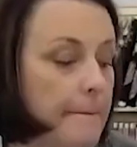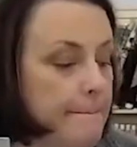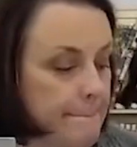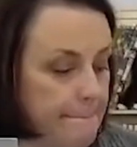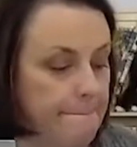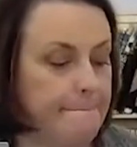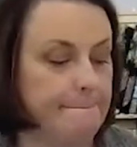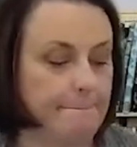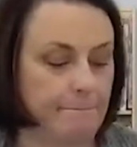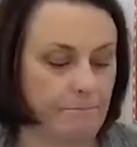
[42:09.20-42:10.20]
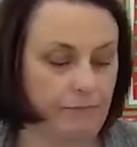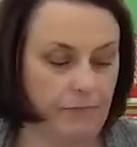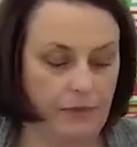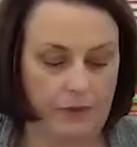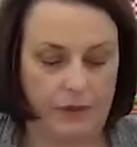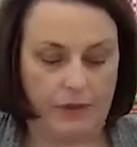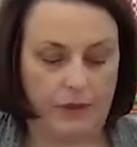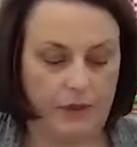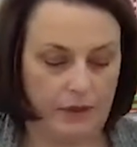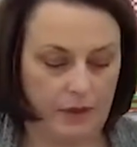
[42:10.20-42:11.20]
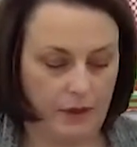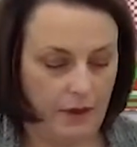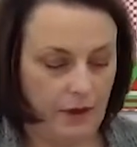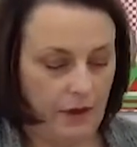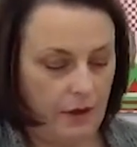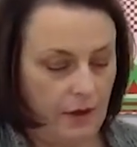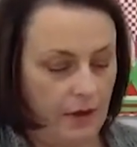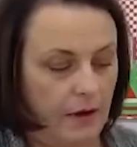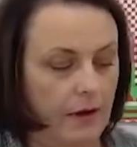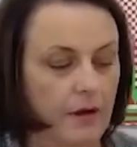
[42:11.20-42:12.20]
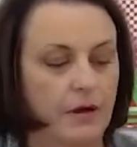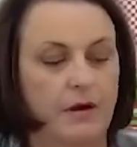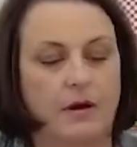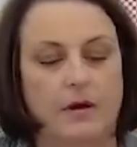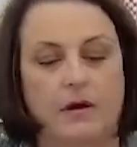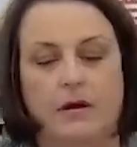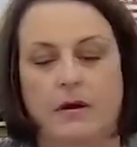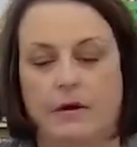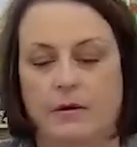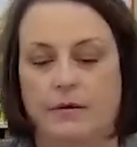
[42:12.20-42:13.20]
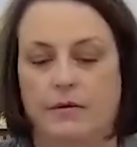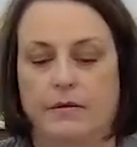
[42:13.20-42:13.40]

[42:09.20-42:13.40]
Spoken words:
that she hangs off of the skirt hangers.